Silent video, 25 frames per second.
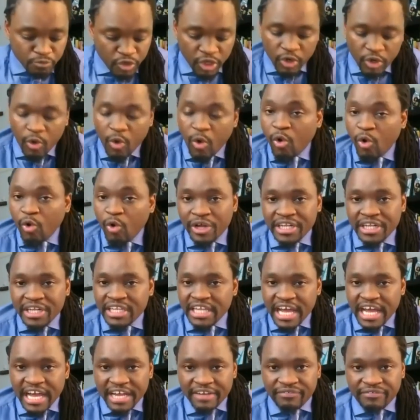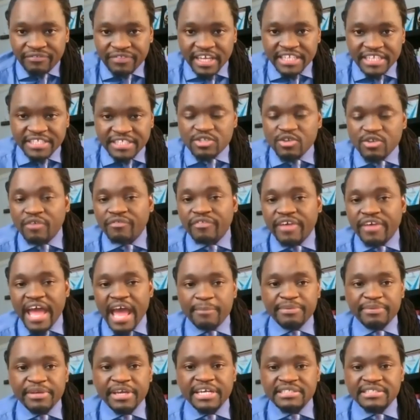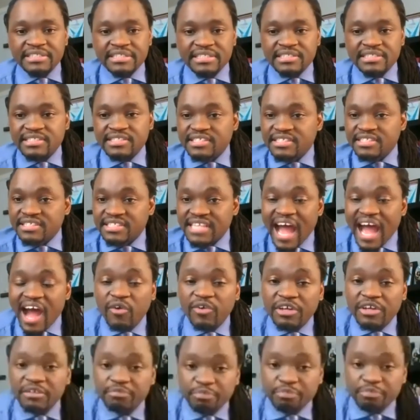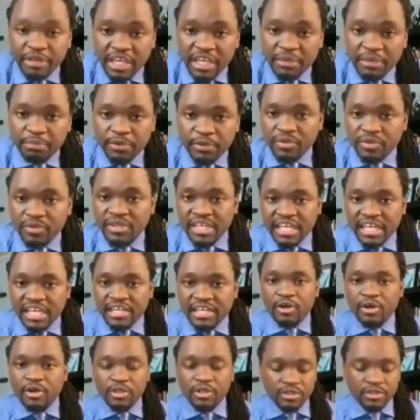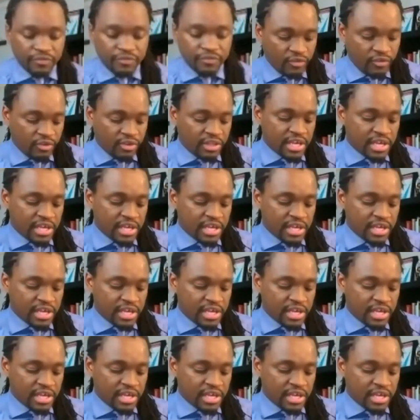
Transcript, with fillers: you know or a life that's of a happier existence how can people get a hold of you there